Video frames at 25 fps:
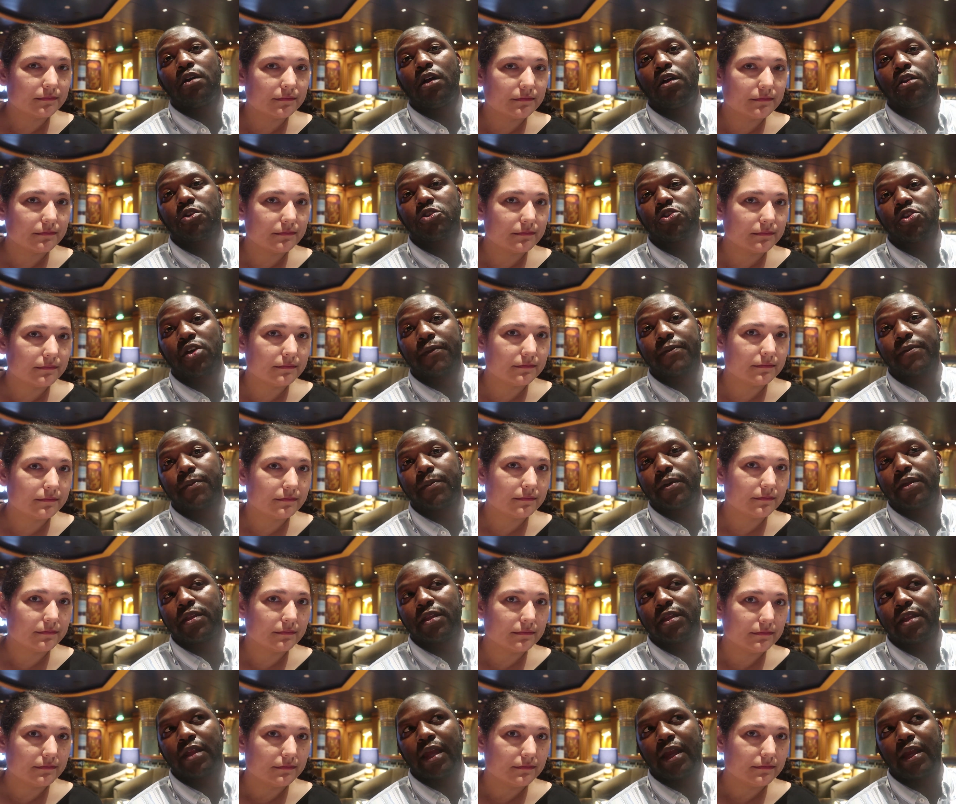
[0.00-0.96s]
Speaker 1: on the ships,
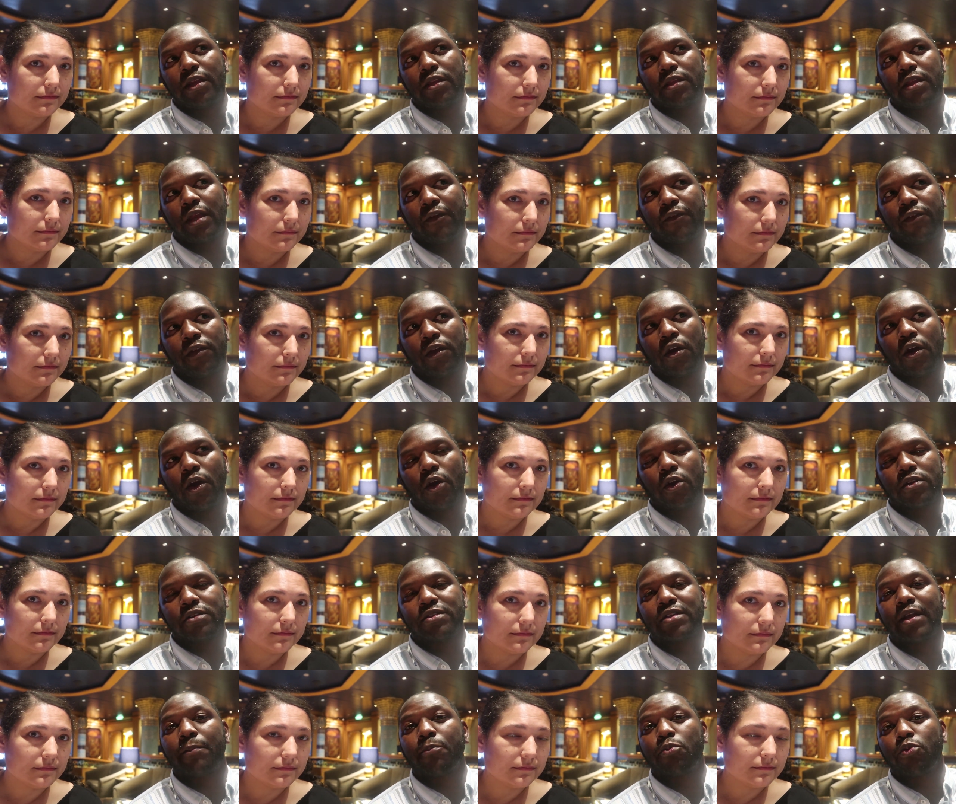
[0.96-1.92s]
but they definitely are
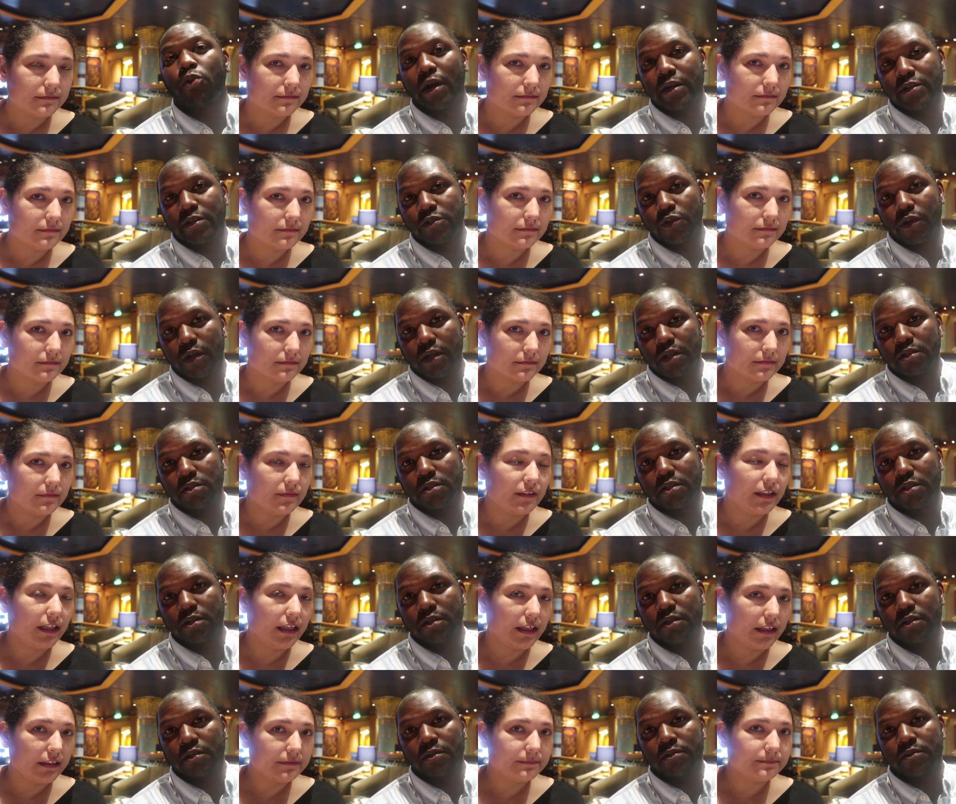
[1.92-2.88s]
the same price range.
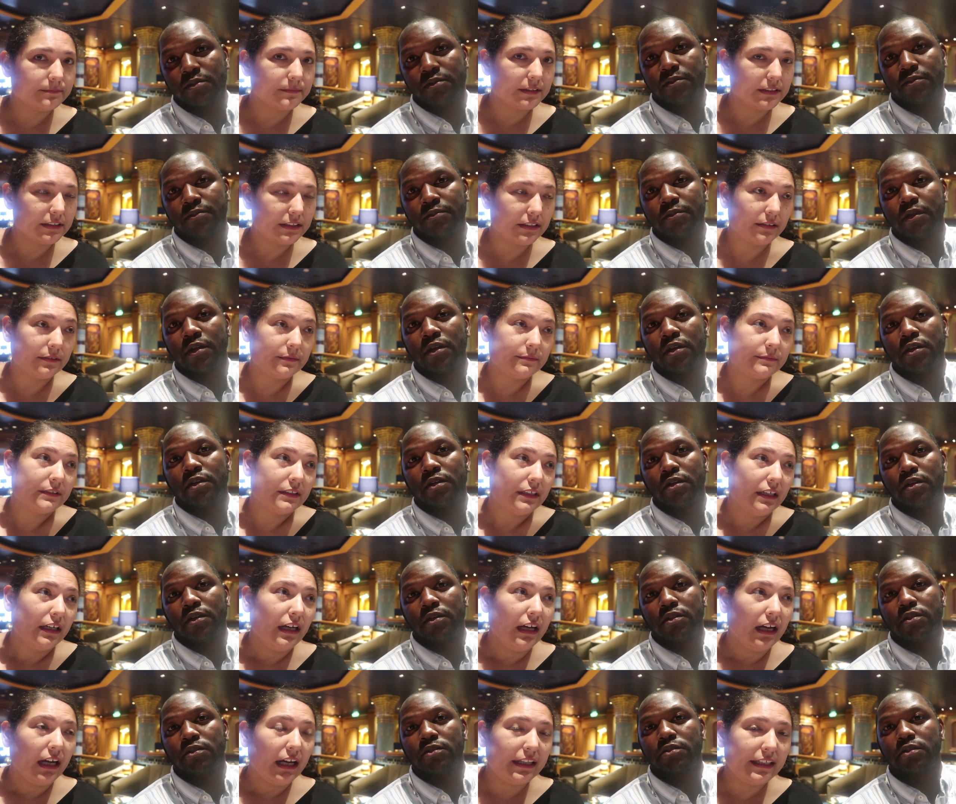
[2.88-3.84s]
Speaker 2: Yeah, so
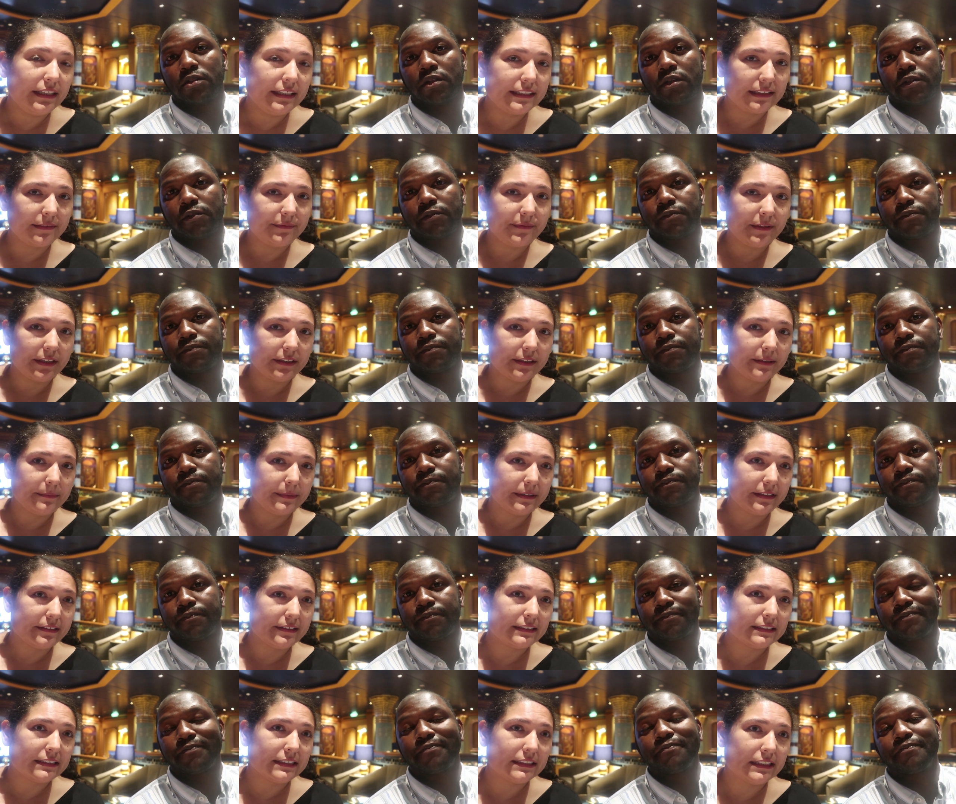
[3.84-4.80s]
I think it's a fair
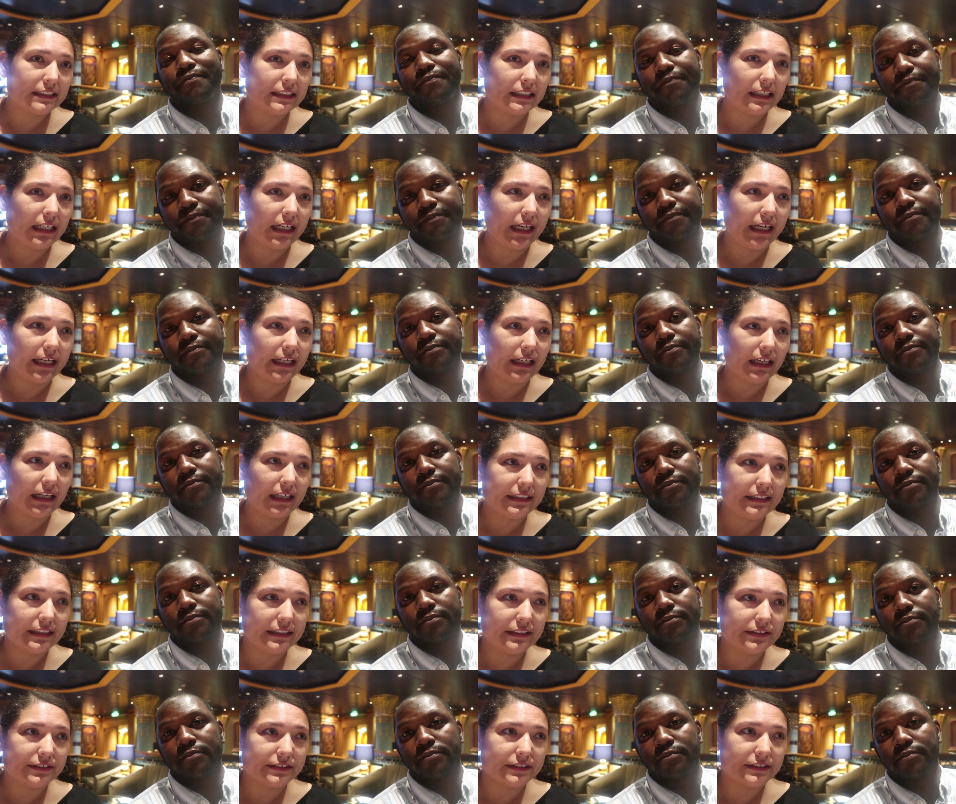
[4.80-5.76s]
comparison. I, I
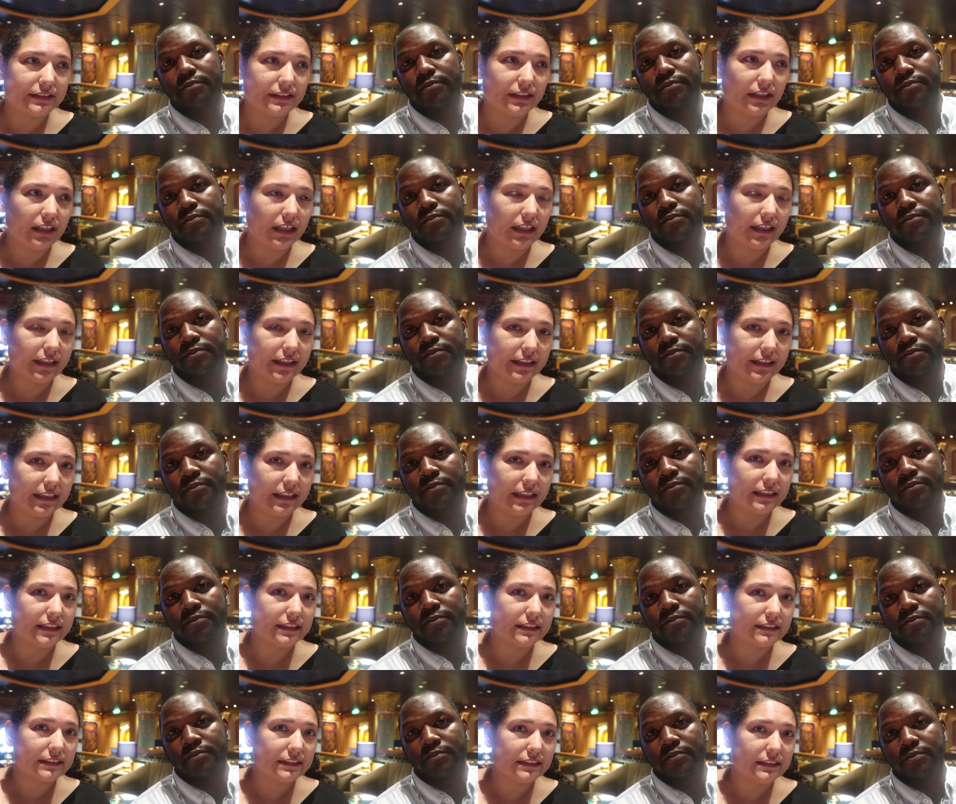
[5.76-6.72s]
think there's a lot of
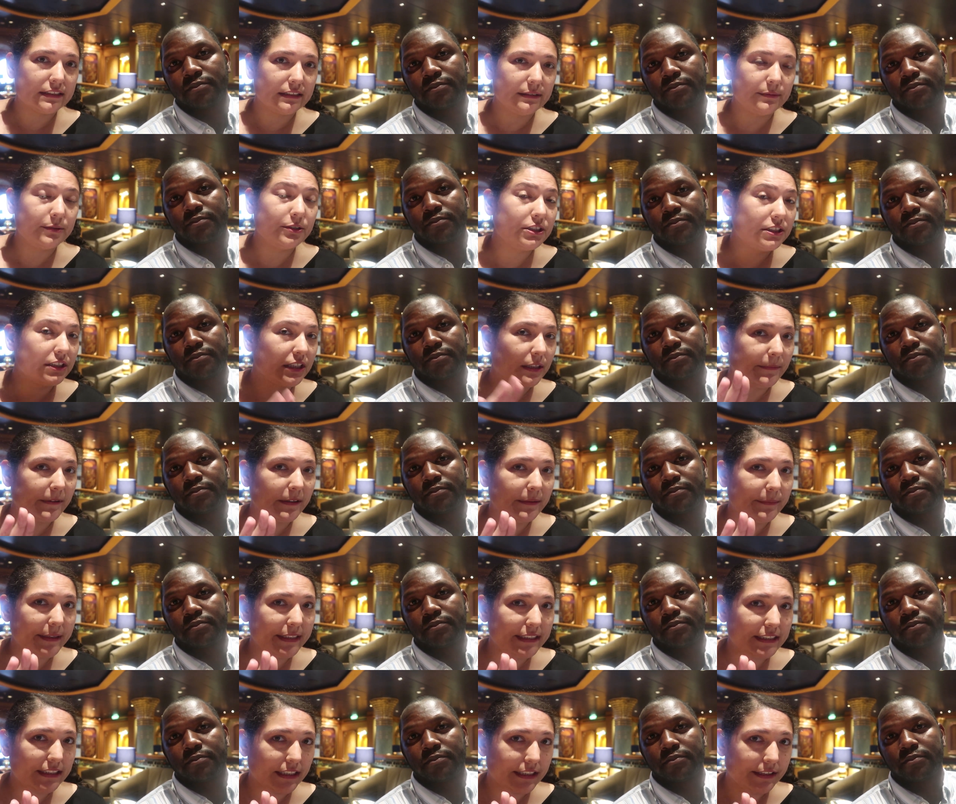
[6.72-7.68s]
things, and we're just talking about the
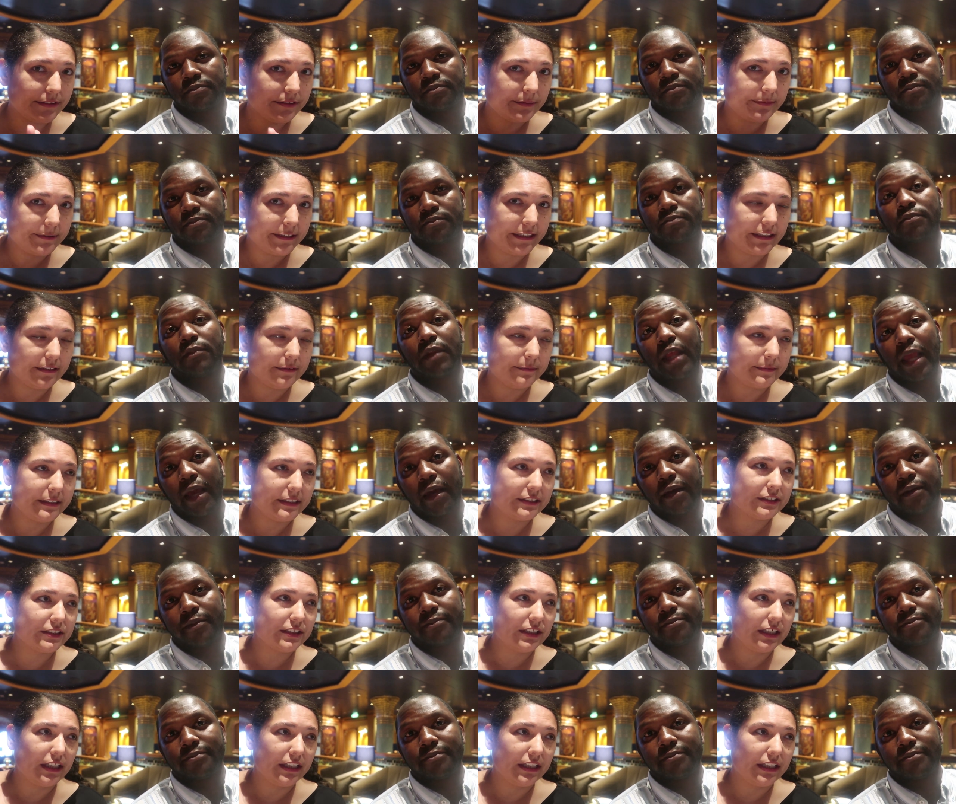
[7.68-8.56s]
main dining room right now, yeah. but there's a